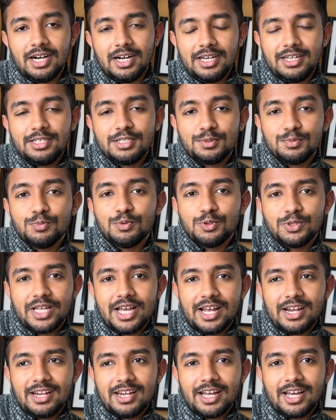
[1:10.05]
it's more
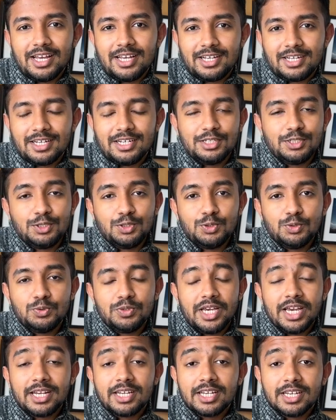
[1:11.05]
than like you
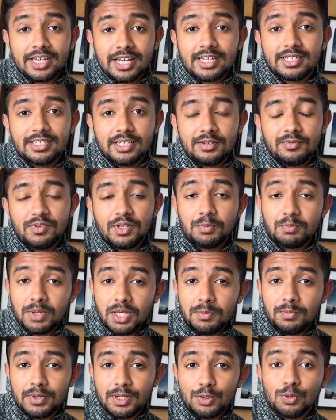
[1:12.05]
get connected with
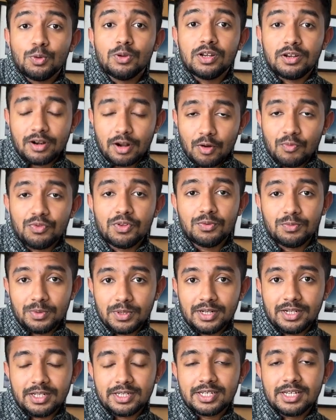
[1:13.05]
people all around the
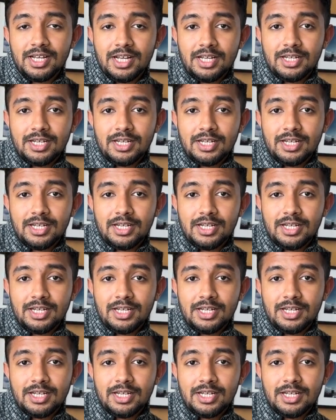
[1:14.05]
world.